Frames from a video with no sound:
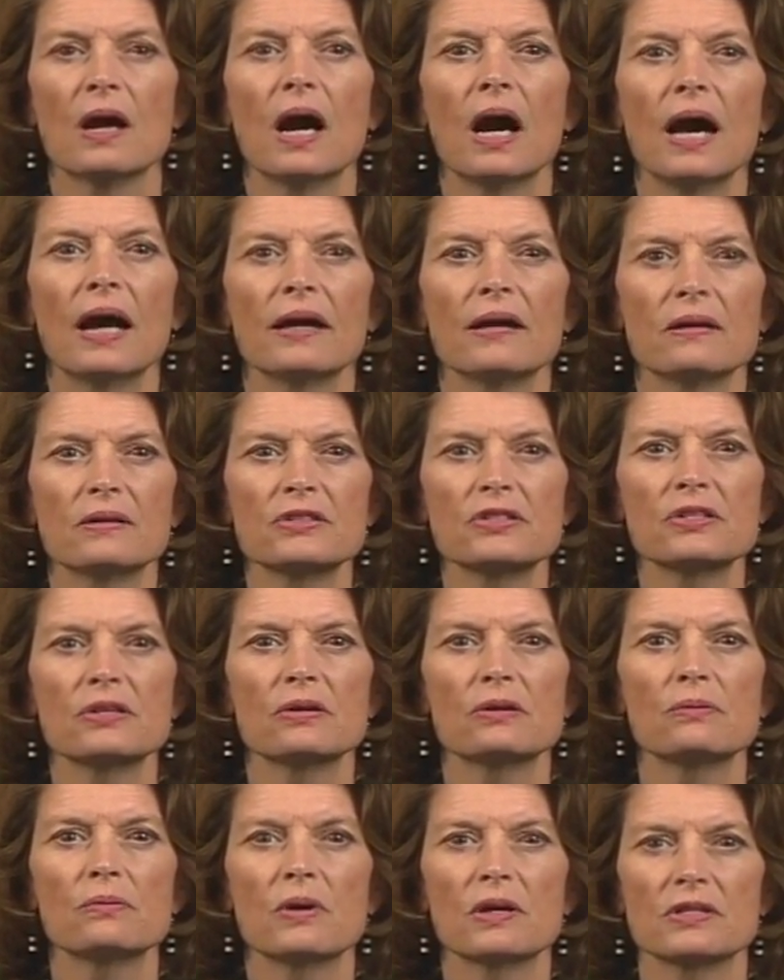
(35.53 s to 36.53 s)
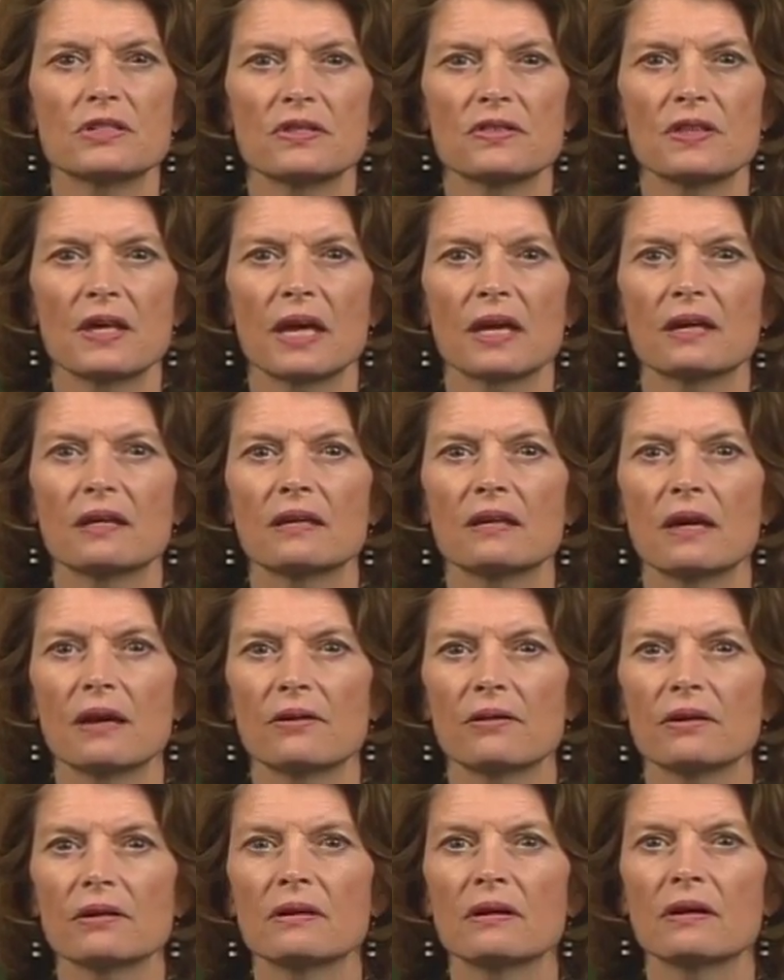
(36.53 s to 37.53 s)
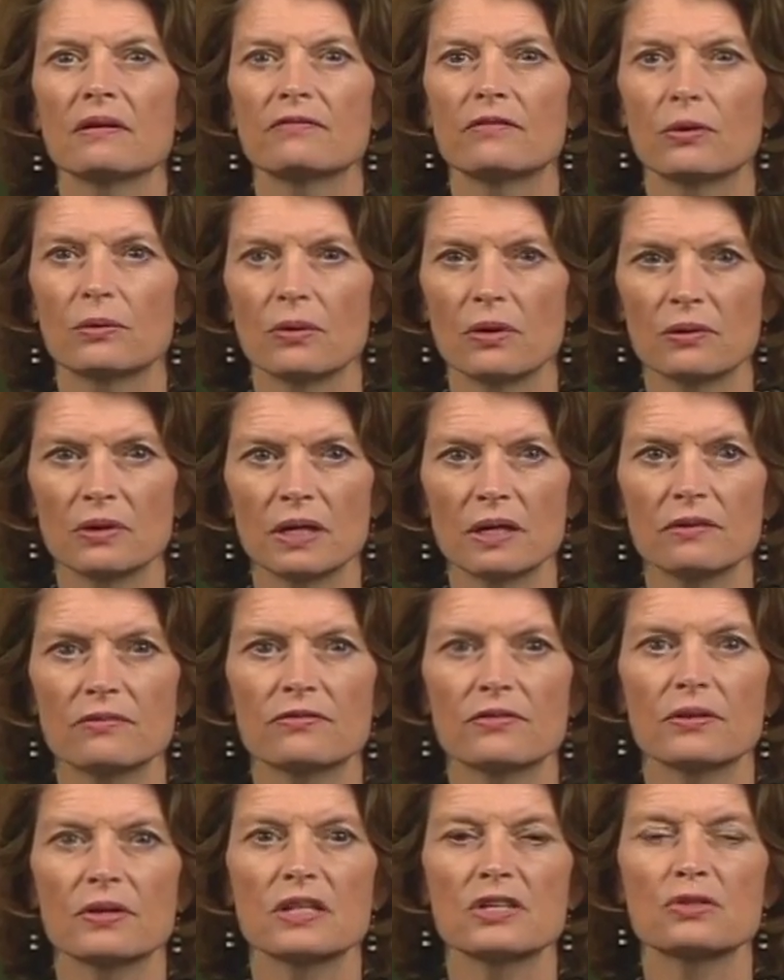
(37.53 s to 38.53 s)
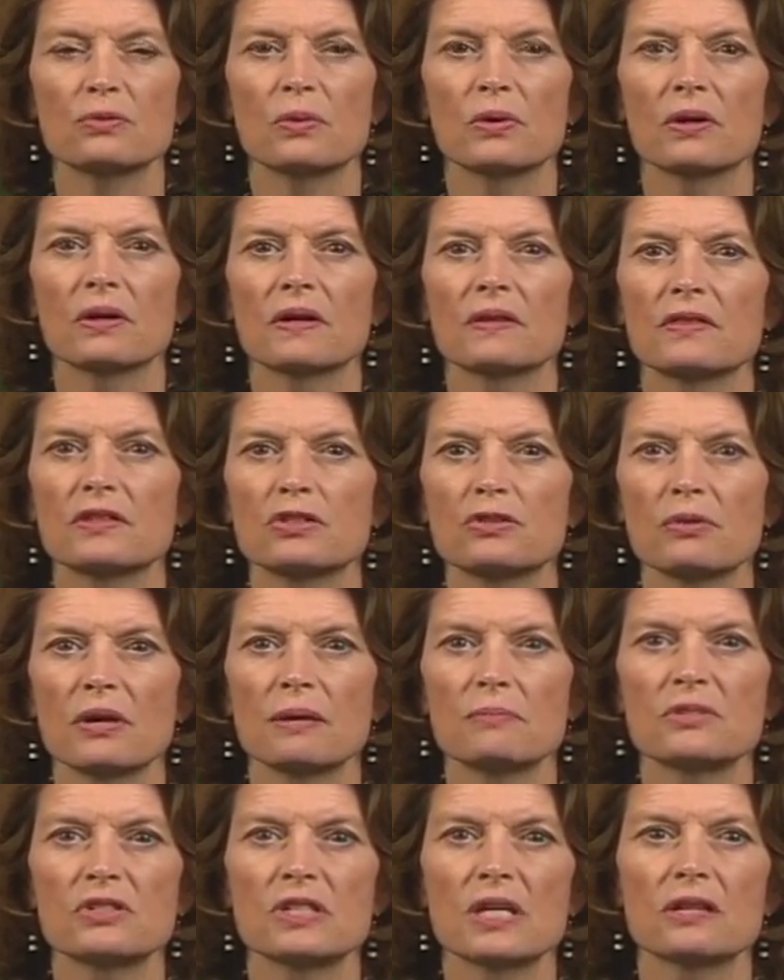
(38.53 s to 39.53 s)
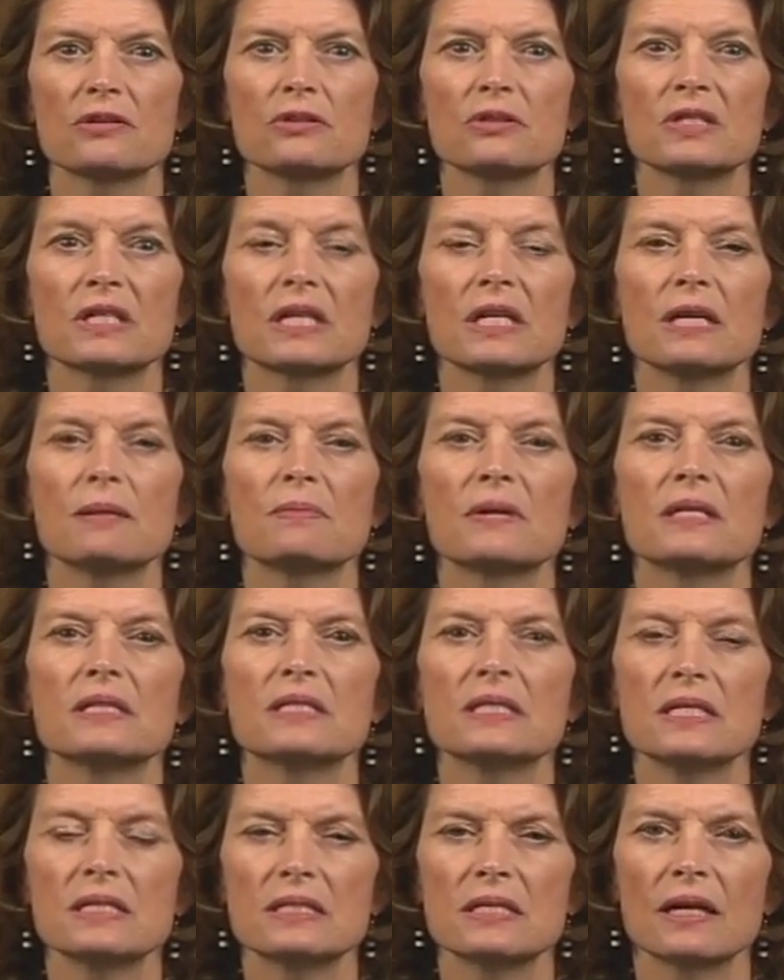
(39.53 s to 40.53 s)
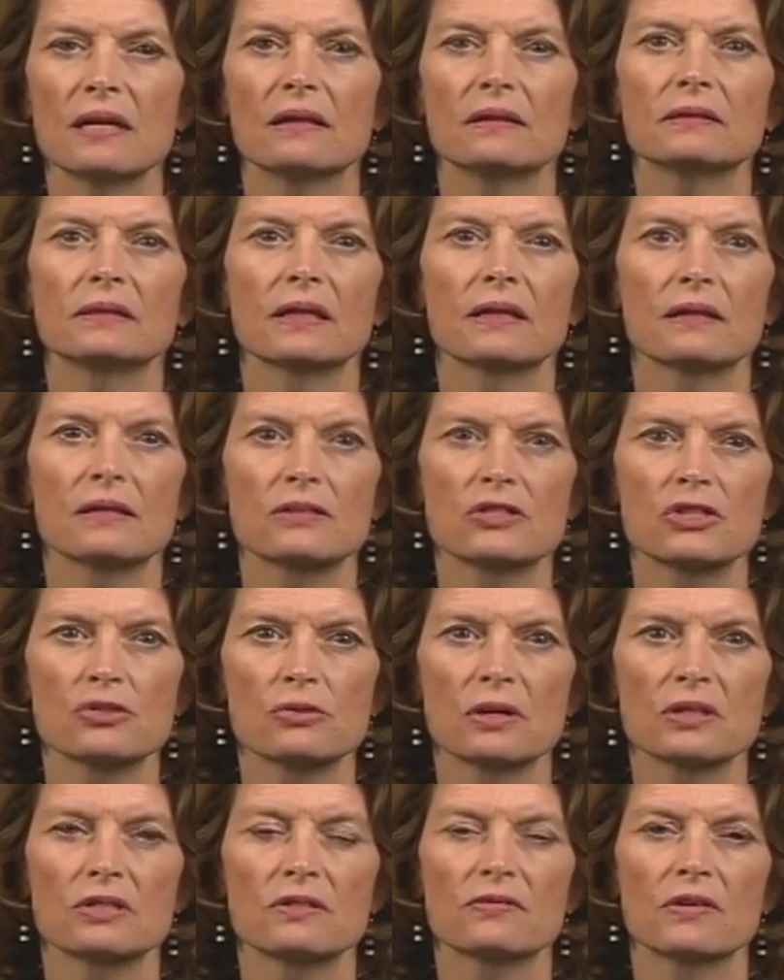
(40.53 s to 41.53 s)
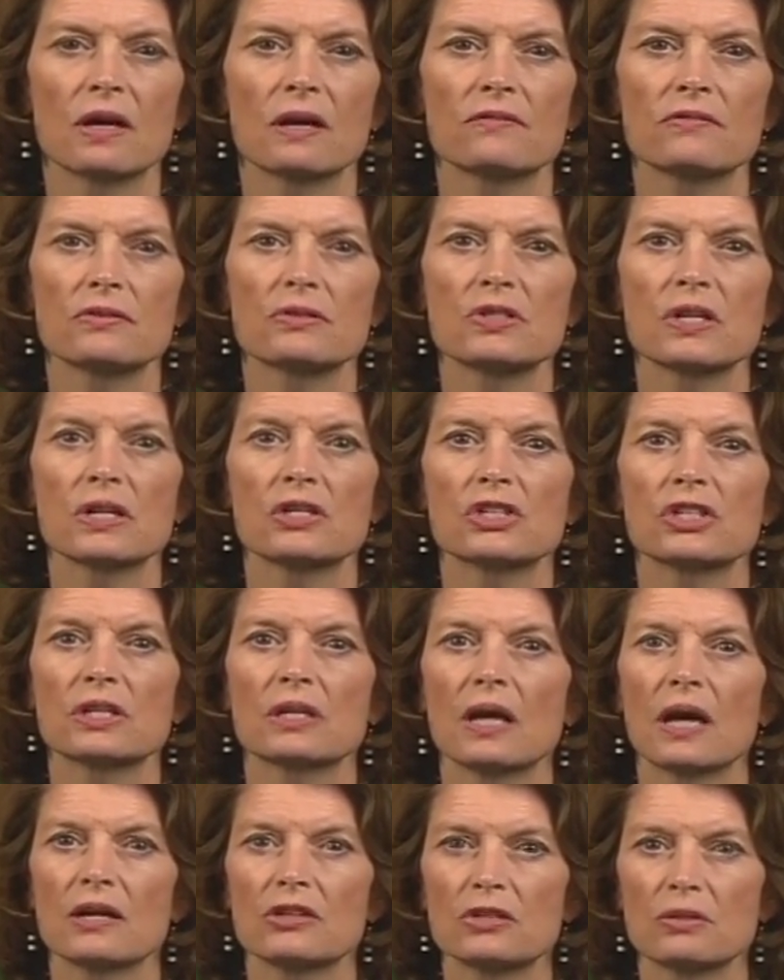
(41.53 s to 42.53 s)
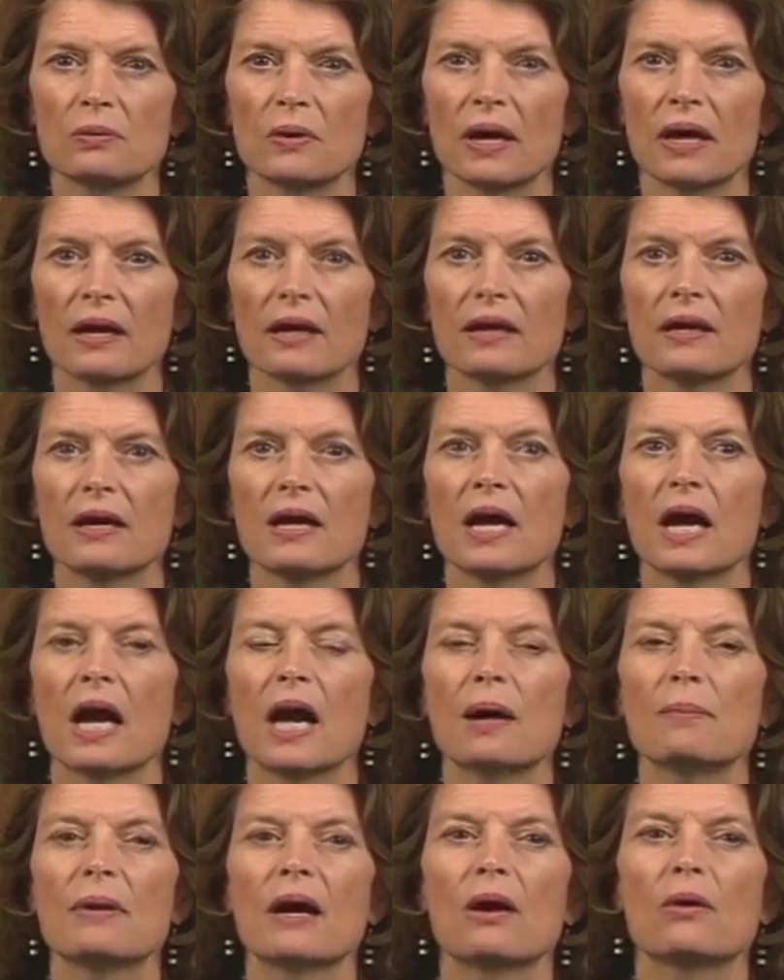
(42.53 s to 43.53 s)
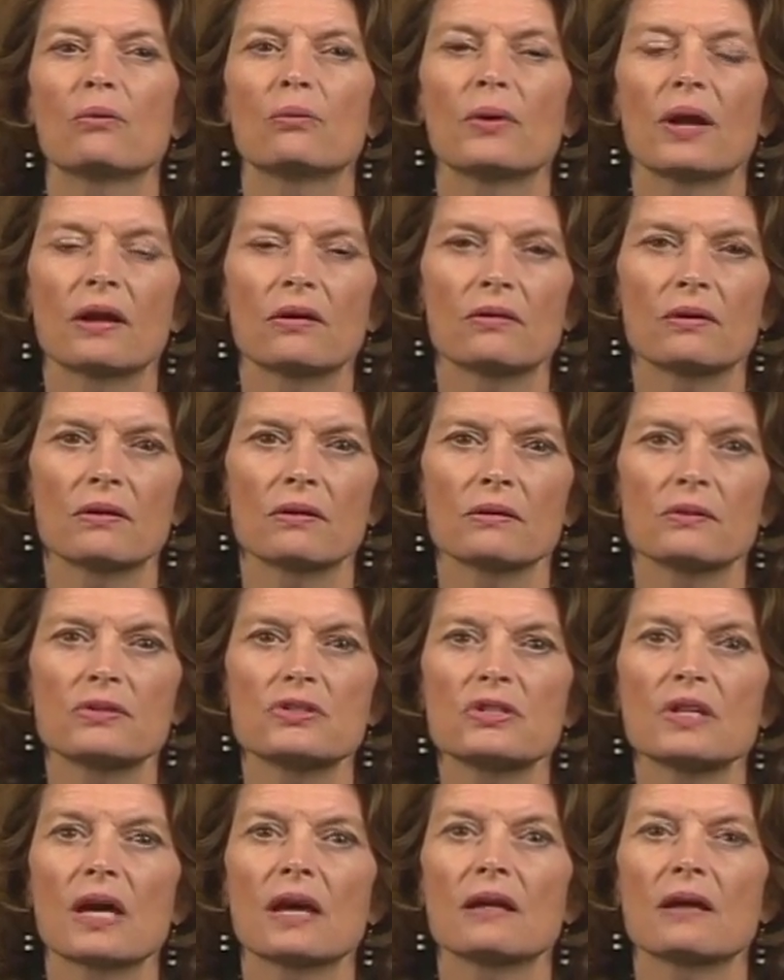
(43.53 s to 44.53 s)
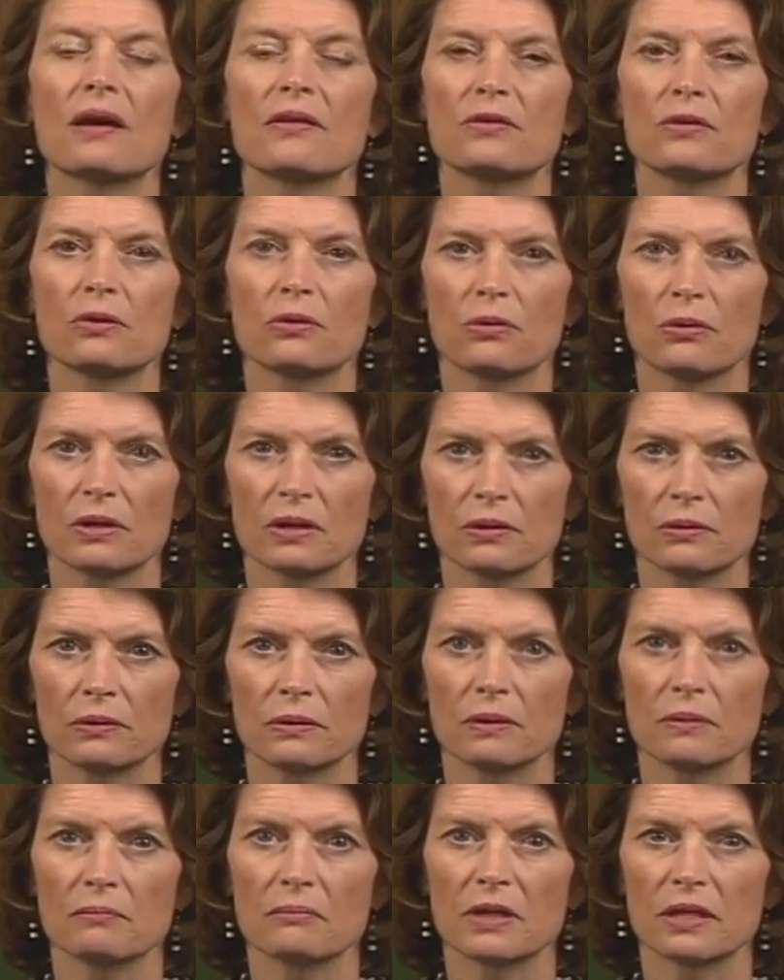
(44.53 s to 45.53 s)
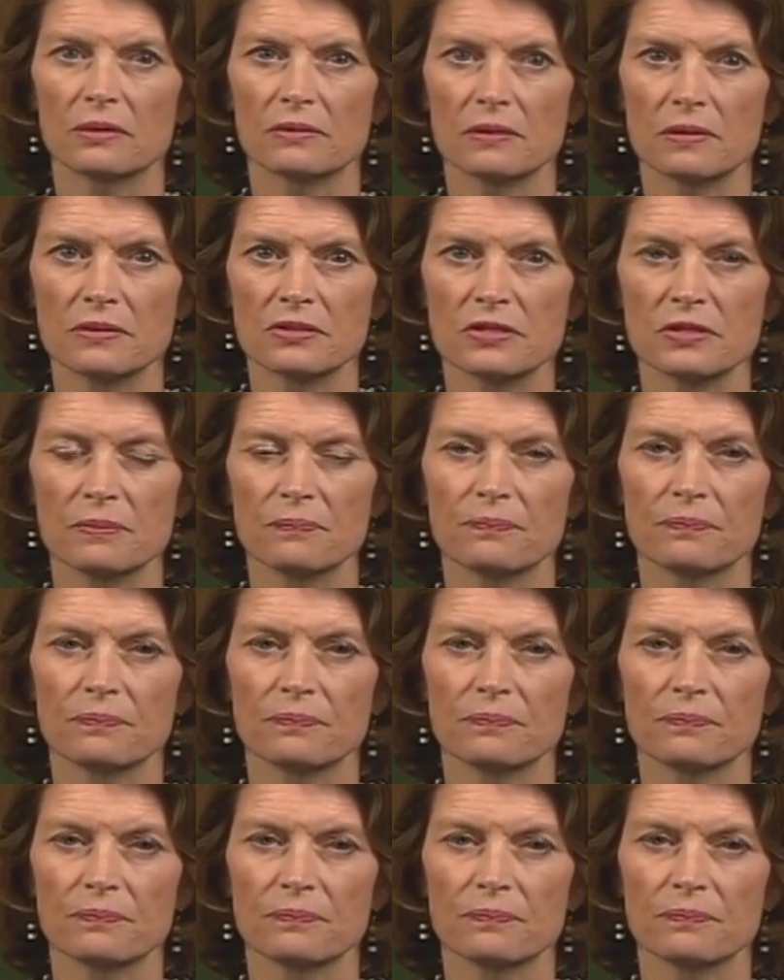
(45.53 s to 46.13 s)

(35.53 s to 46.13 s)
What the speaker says: I also want to thank Yaron Verona for his work at the TREM Center to keep a detailed and constructive conversation underway about rare earths and other critical minerals.